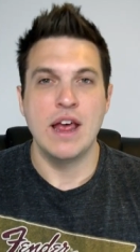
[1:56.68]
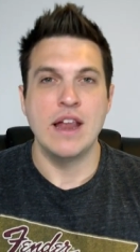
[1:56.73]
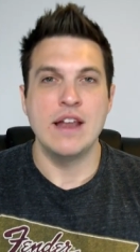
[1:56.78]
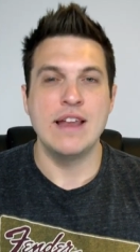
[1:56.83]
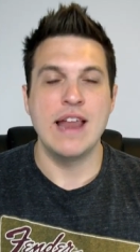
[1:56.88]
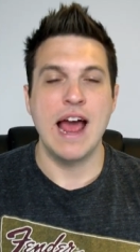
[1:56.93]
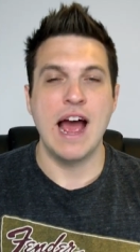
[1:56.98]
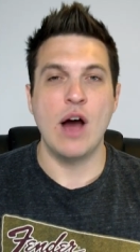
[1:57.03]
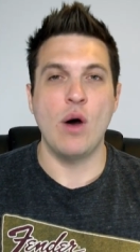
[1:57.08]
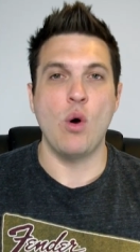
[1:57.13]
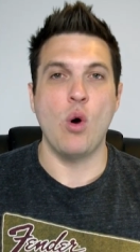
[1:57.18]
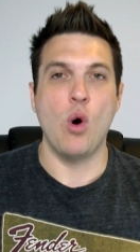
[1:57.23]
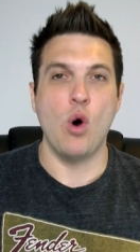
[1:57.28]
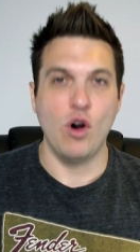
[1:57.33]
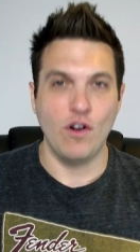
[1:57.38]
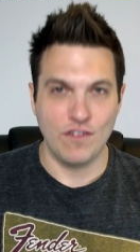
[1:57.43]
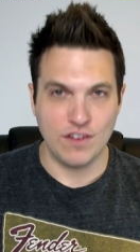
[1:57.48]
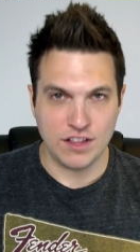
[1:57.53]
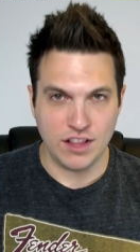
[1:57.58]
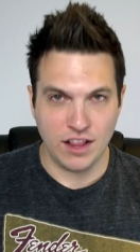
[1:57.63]
Now,
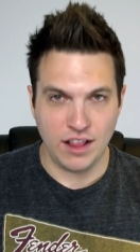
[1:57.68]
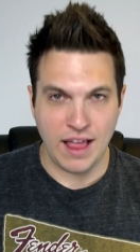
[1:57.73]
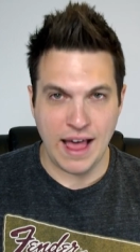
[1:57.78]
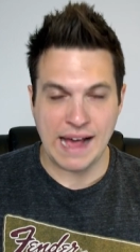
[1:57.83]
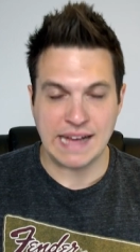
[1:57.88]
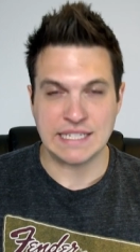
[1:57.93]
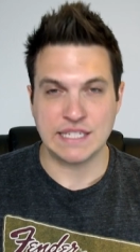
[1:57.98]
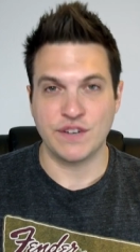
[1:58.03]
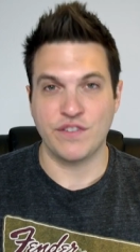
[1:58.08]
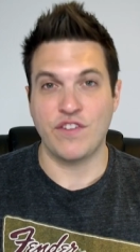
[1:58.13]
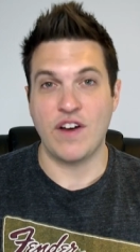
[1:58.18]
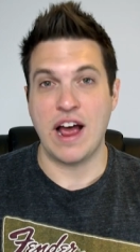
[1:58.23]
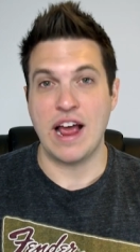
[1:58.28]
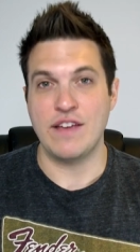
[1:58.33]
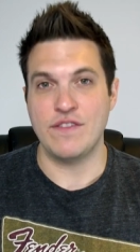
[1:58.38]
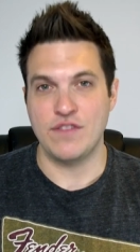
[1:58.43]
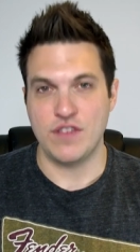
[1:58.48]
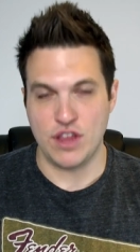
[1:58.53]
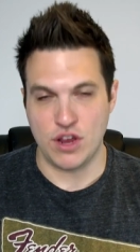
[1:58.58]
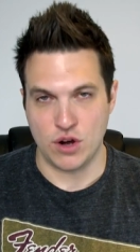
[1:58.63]
over the last
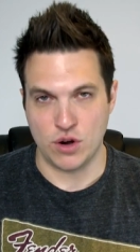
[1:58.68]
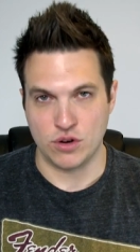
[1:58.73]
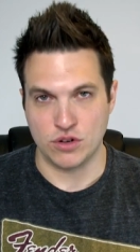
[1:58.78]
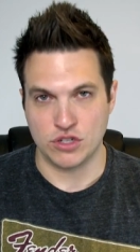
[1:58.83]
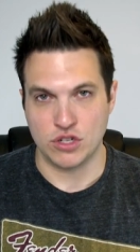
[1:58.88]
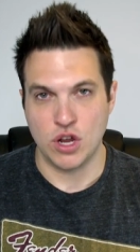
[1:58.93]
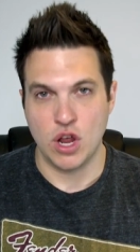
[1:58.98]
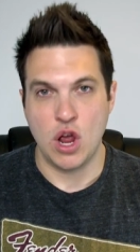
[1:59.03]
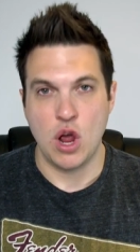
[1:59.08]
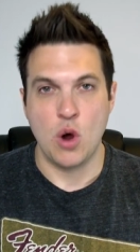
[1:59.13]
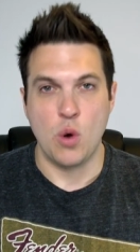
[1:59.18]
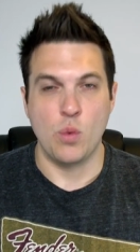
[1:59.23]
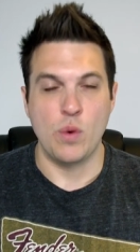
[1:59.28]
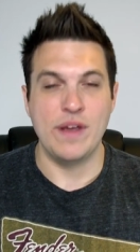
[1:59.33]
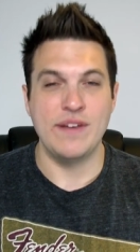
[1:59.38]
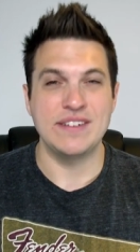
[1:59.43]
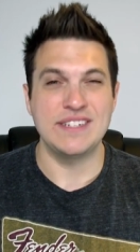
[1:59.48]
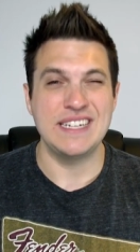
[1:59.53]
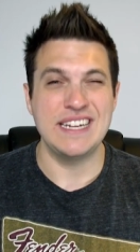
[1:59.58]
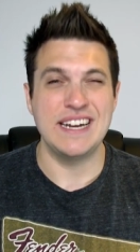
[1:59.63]
5 years,
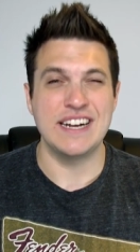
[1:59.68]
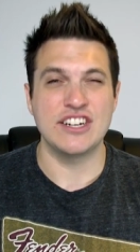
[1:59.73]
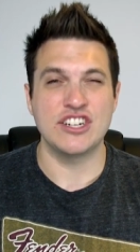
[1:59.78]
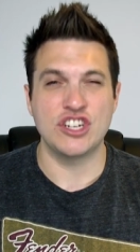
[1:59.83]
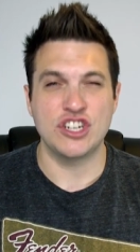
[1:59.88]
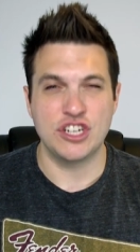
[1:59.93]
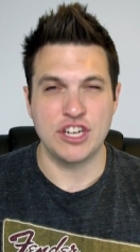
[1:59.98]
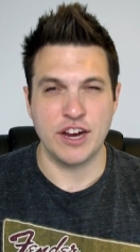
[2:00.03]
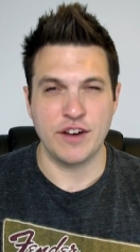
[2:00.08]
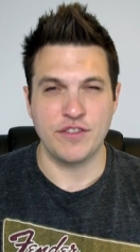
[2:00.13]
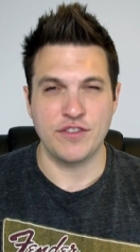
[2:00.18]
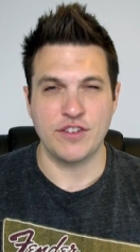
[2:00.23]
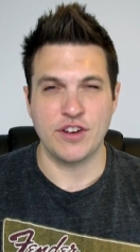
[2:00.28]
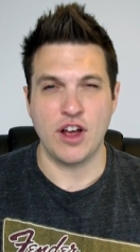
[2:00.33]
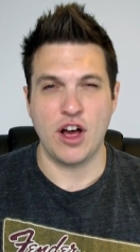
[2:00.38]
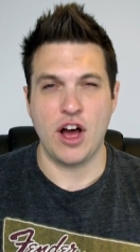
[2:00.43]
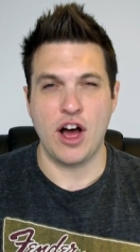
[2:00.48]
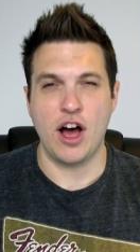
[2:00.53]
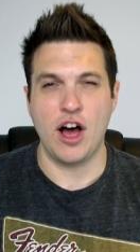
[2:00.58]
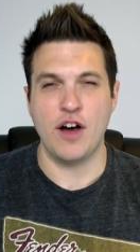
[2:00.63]
we've seen a shift
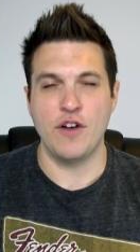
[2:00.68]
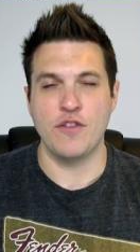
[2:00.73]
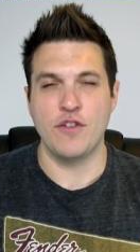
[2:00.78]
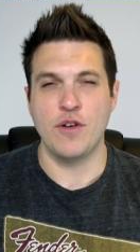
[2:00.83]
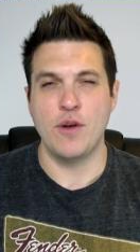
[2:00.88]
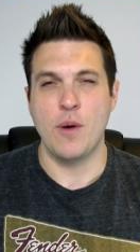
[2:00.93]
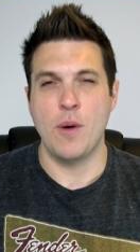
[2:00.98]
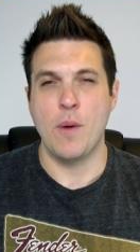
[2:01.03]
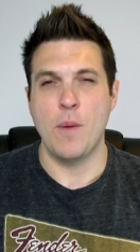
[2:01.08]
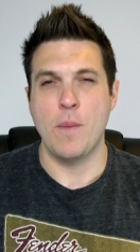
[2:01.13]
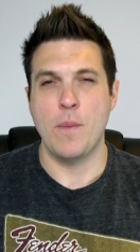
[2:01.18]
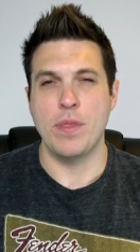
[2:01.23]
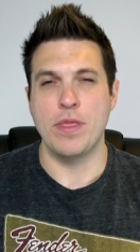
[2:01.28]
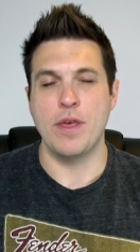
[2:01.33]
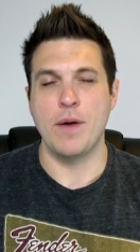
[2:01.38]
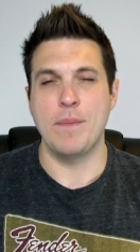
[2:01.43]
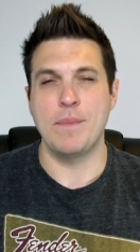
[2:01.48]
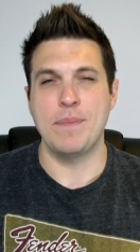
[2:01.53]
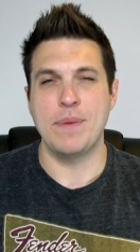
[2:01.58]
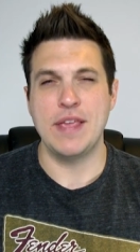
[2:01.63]
of
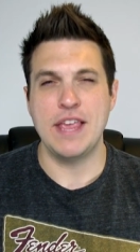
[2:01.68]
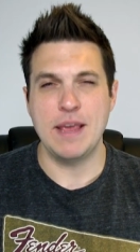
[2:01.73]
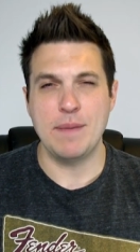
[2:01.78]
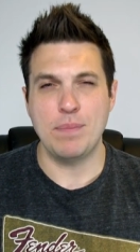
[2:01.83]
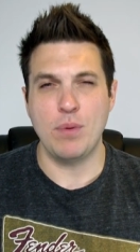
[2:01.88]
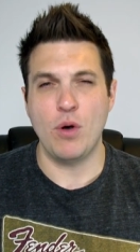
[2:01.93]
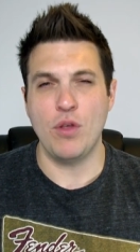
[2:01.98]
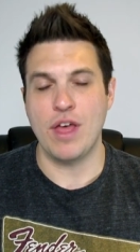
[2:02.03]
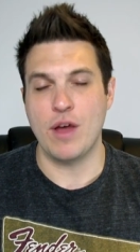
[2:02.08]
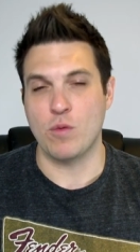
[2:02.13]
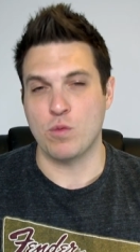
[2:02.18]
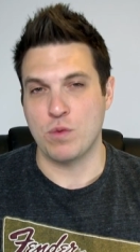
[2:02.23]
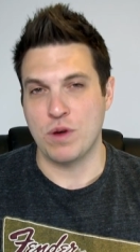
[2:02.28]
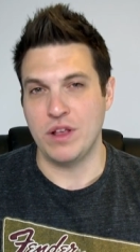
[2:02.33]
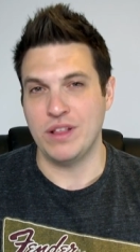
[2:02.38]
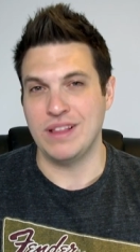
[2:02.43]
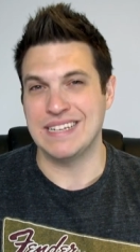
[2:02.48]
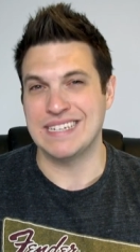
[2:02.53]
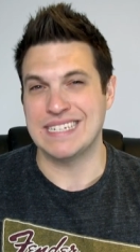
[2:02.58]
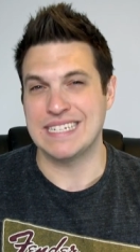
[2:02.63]
the people that really